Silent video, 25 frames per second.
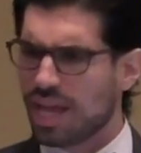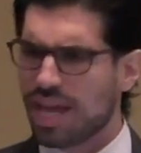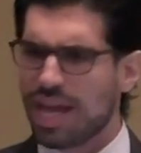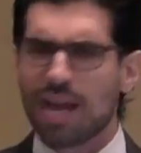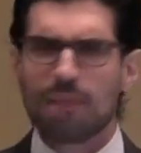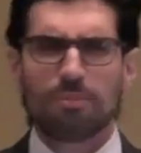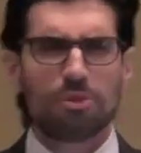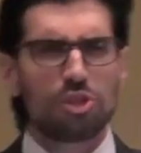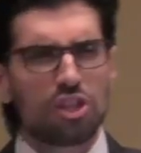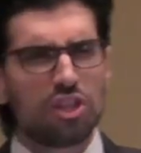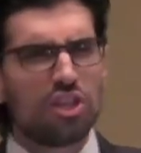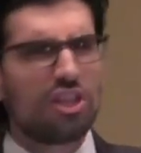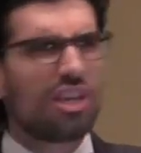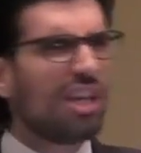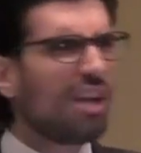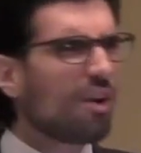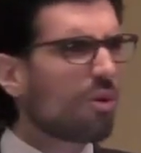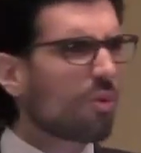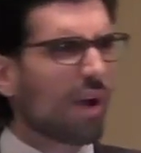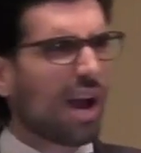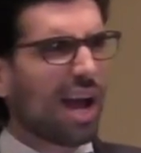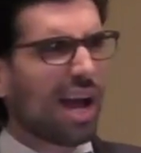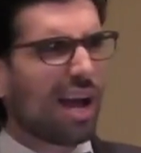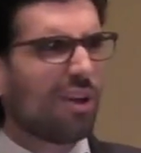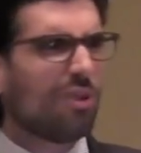And I'm just looking
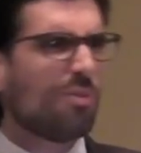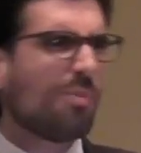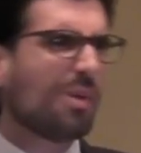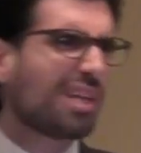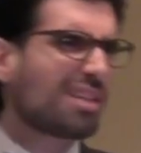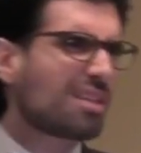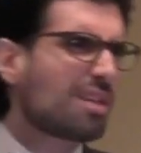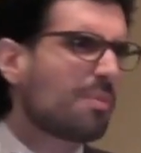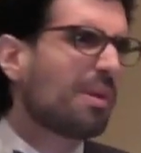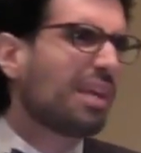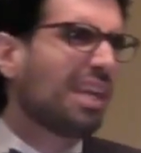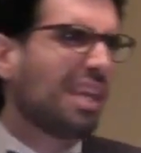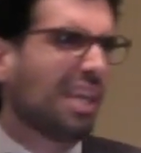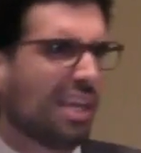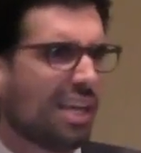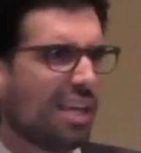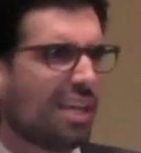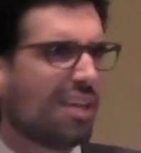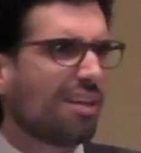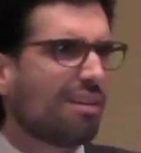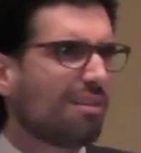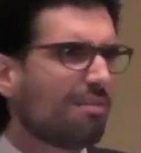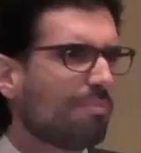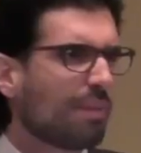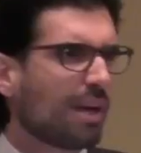around because I'm a
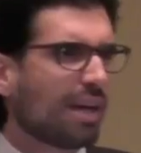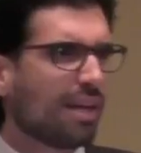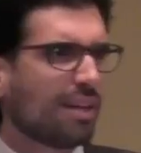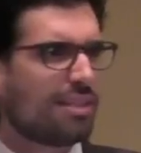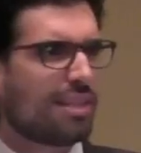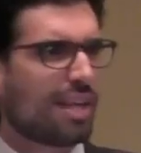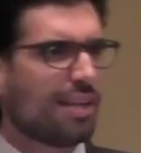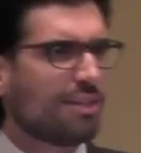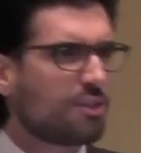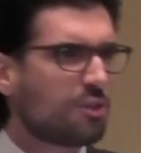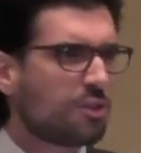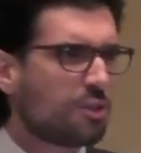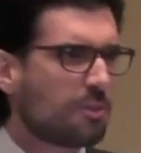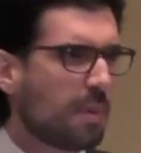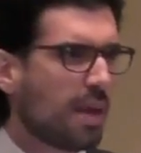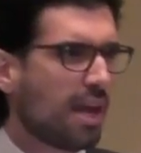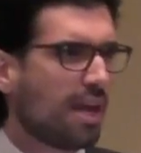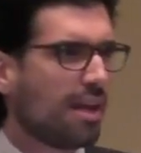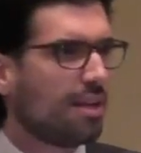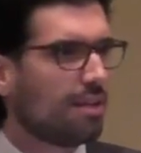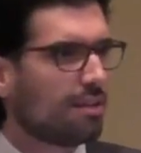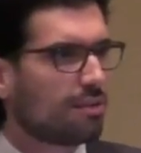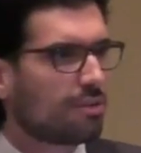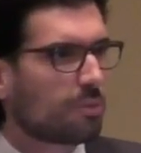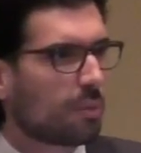kid, and my attention
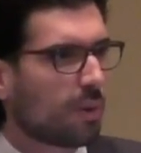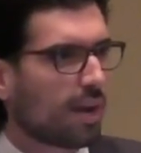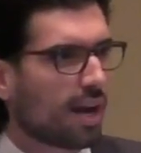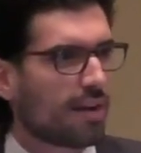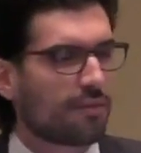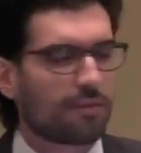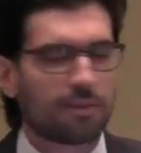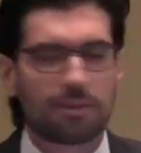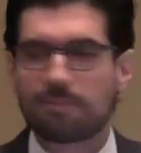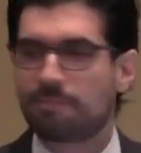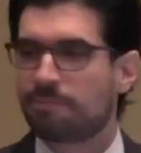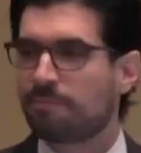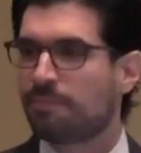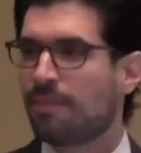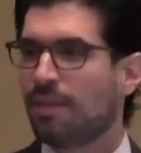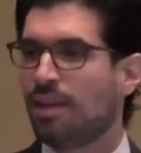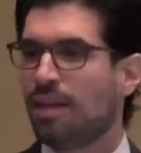span is whatever.